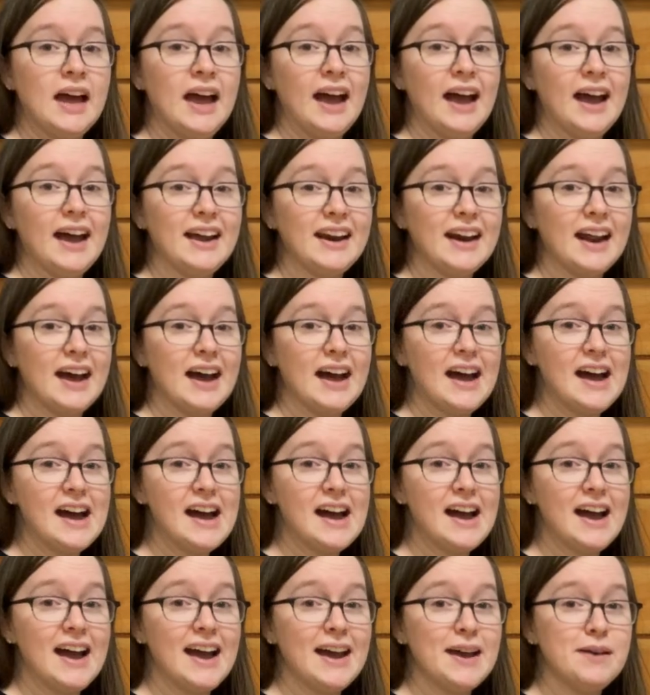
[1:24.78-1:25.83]
And
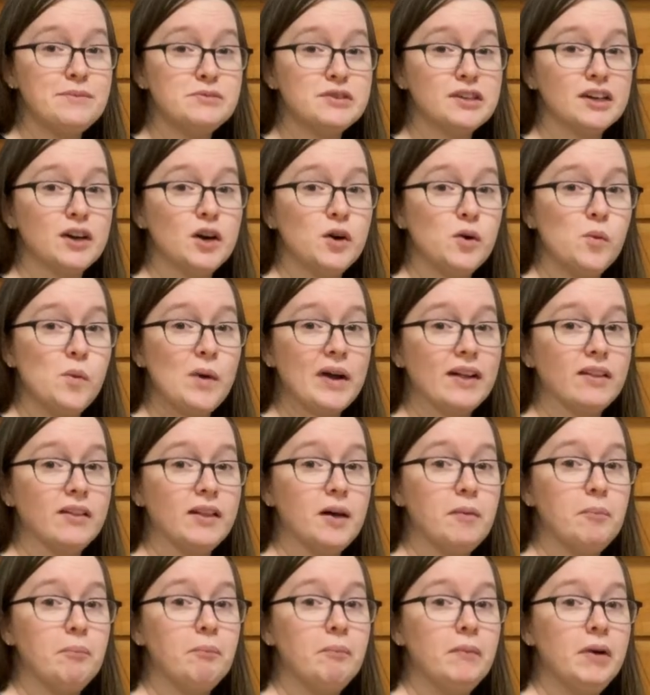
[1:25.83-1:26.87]
I'm gonna wiggle
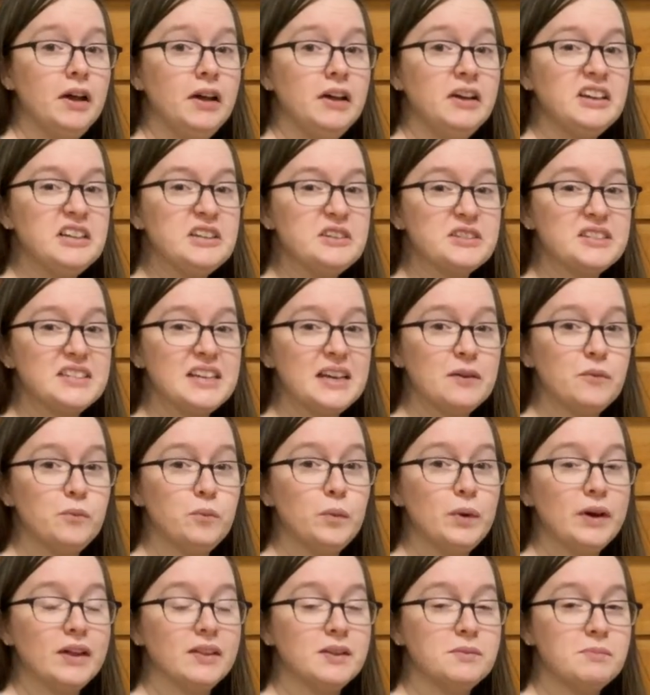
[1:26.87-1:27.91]
them. You see I'm
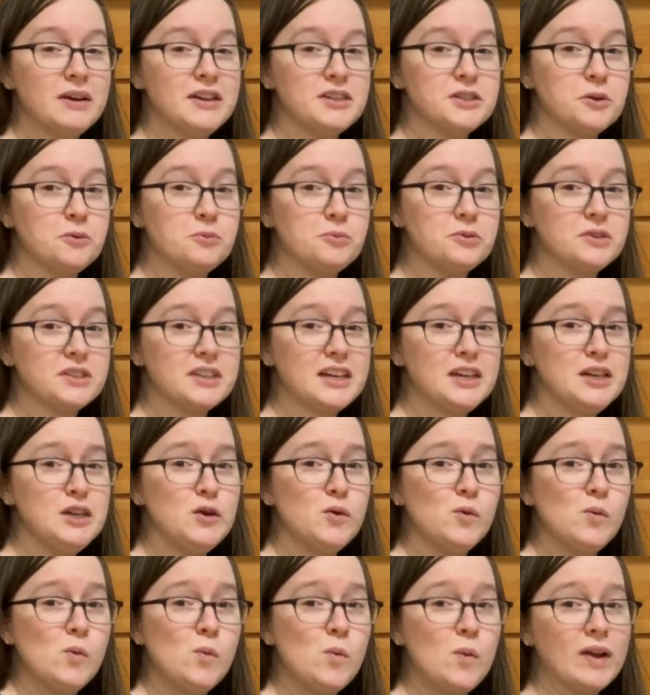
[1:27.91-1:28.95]
wiggling my toes. Can
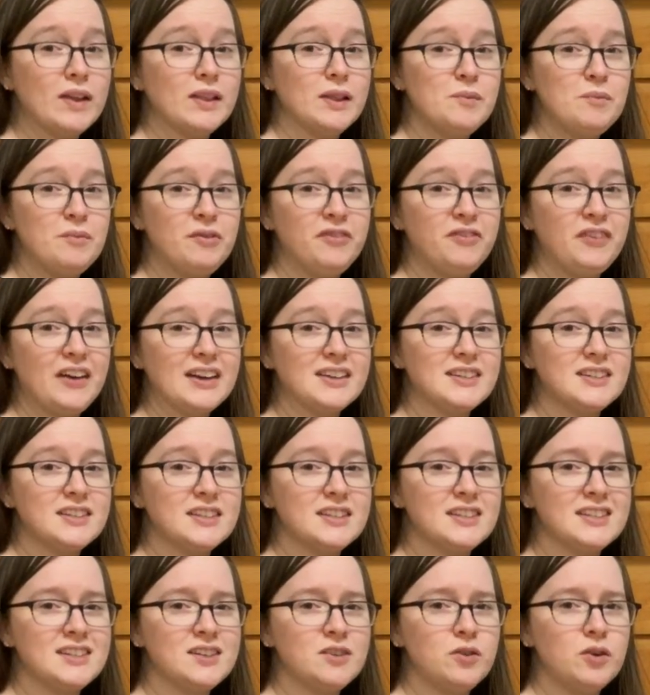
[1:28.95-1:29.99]
you wiggle them
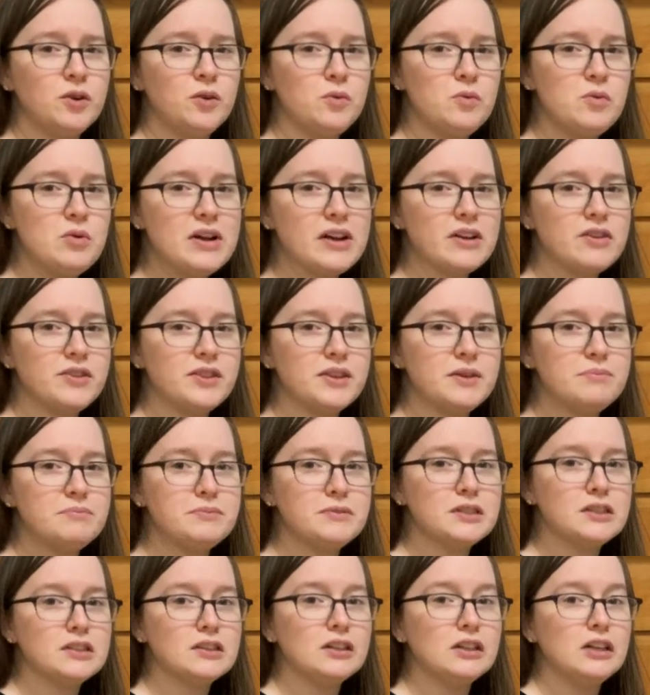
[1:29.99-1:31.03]
fast or wiggle them
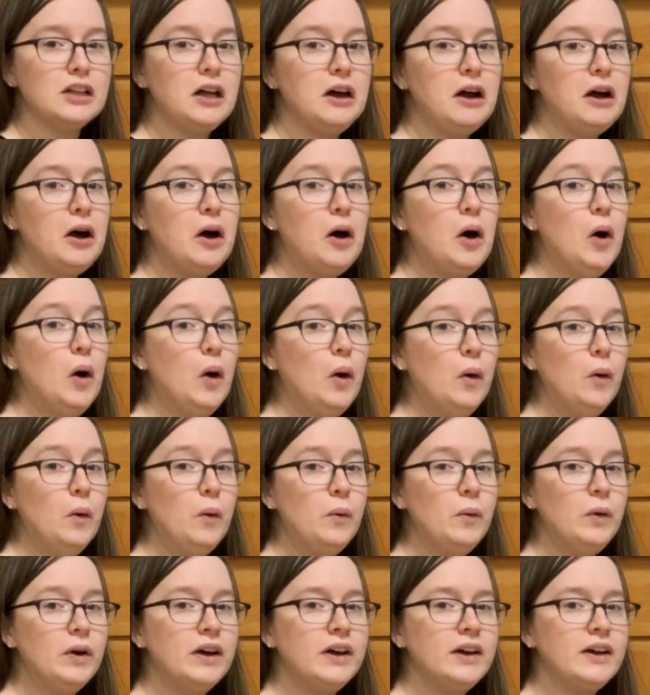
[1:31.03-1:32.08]
slow?
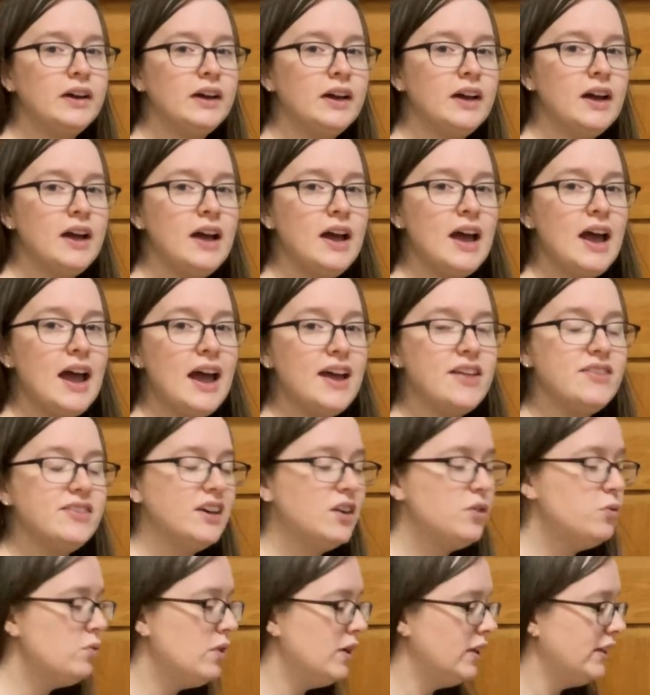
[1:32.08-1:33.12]
And
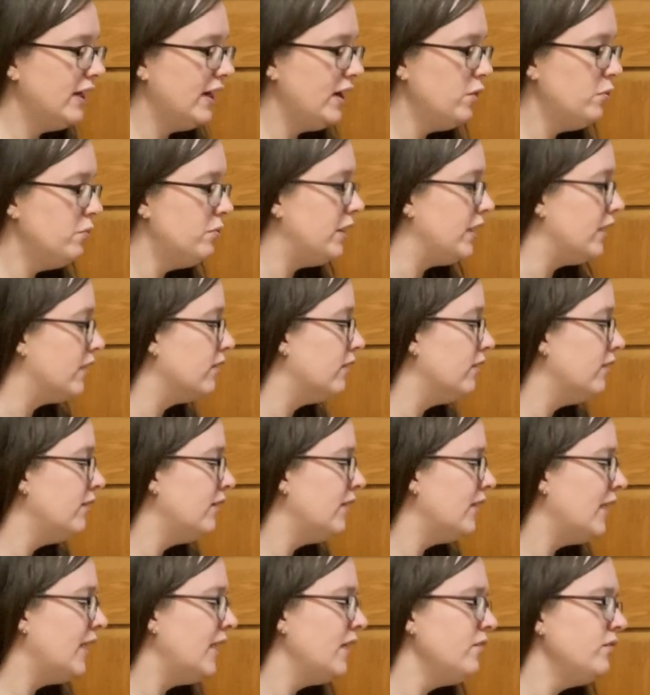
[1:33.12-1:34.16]
then while I
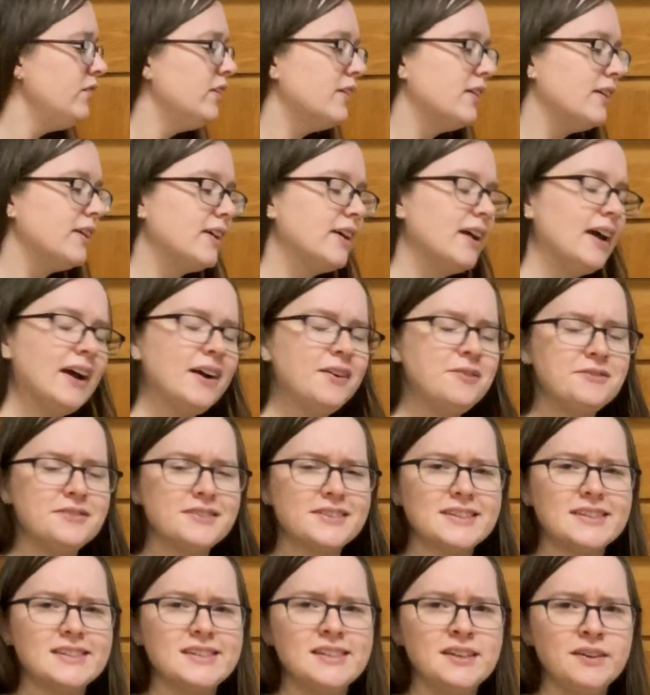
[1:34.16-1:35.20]
wiggle, I'm gonna
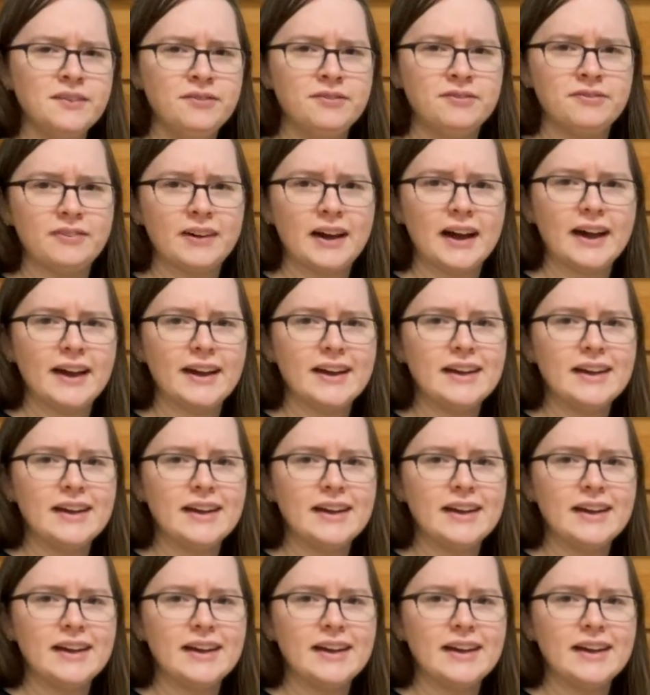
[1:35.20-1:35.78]
count to 5.